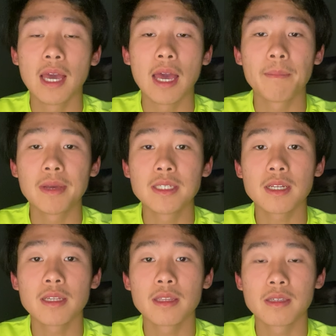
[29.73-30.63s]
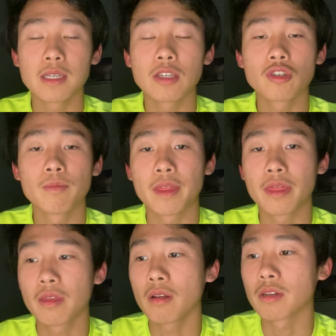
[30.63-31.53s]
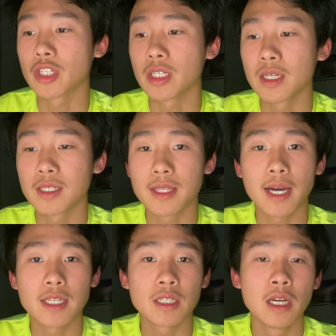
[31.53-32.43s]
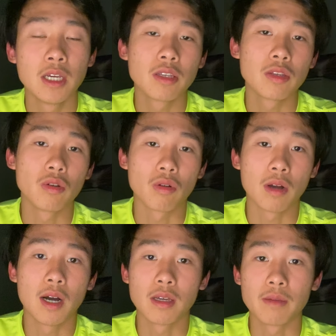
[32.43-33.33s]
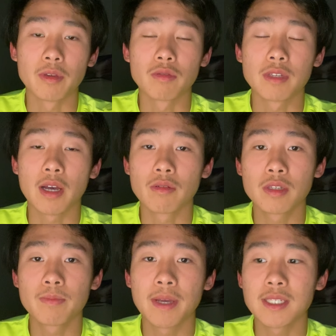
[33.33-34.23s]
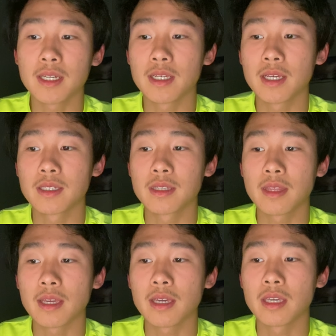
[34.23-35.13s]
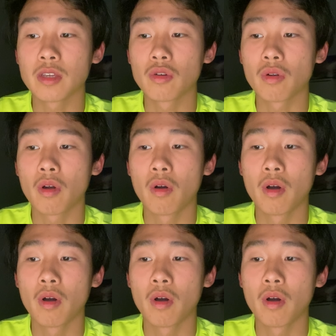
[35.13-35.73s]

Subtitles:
And basically, the essential pathology is that your immune cells basically is thinking your